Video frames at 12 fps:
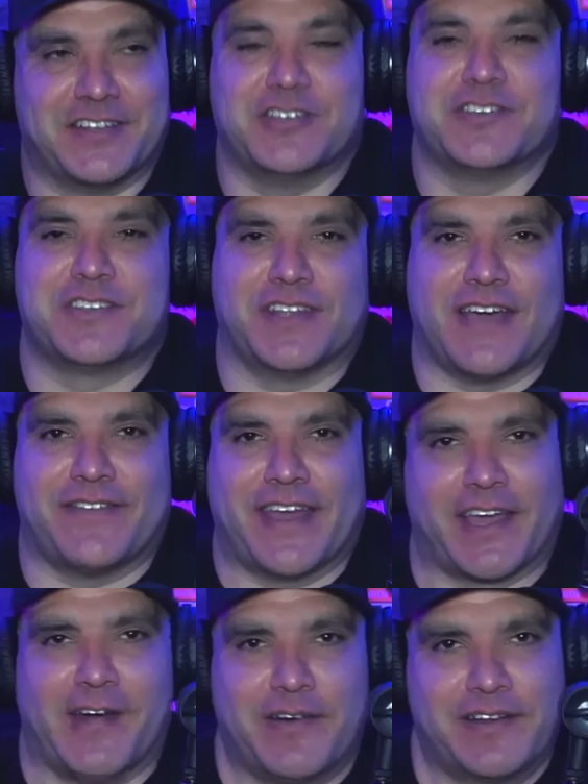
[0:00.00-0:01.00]
Do you still have
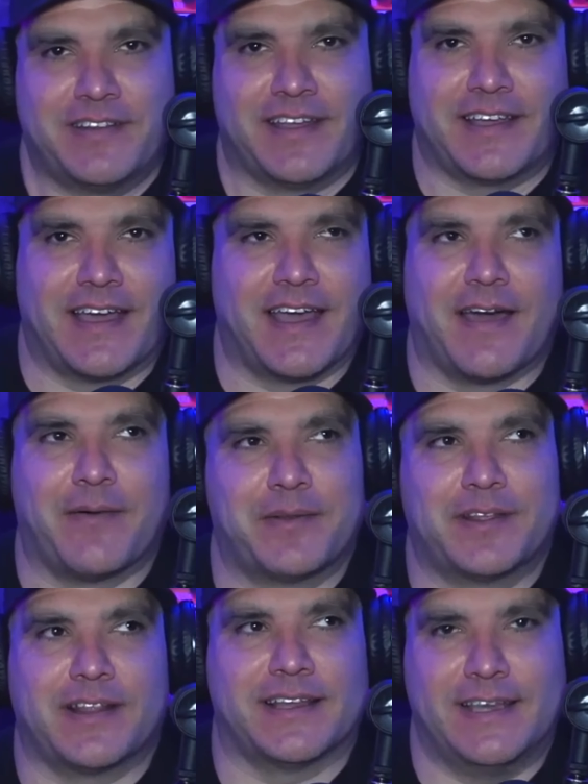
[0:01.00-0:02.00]
that going? Like I
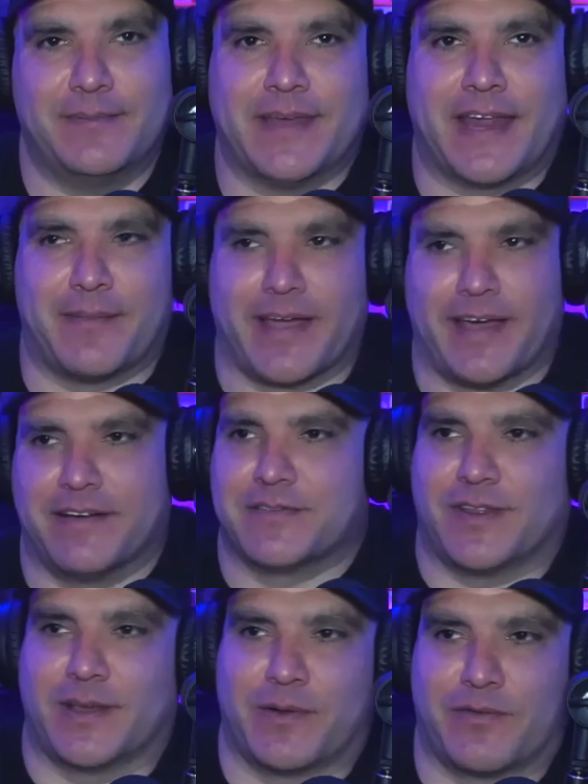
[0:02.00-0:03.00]
would like keep that at my house
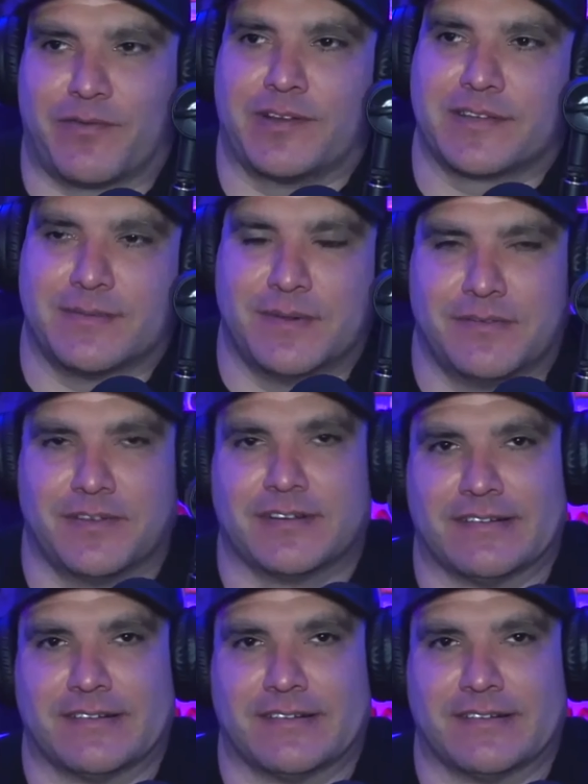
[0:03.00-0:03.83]
for like when friends come over.